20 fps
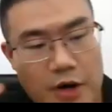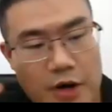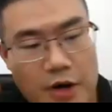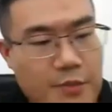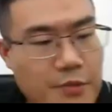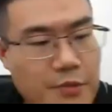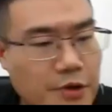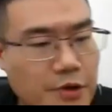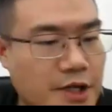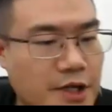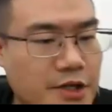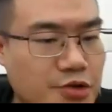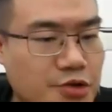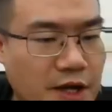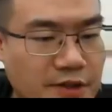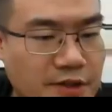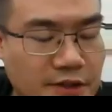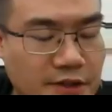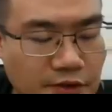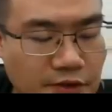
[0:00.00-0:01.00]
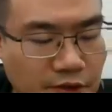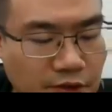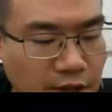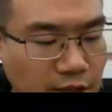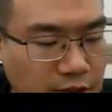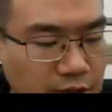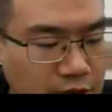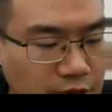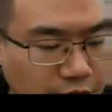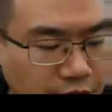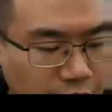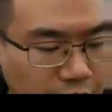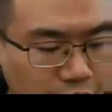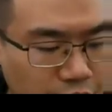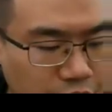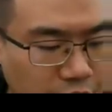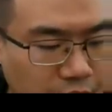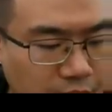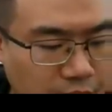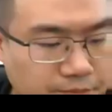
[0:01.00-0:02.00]
primary tendency in the
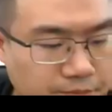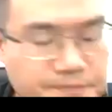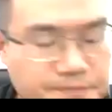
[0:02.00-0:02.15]
future.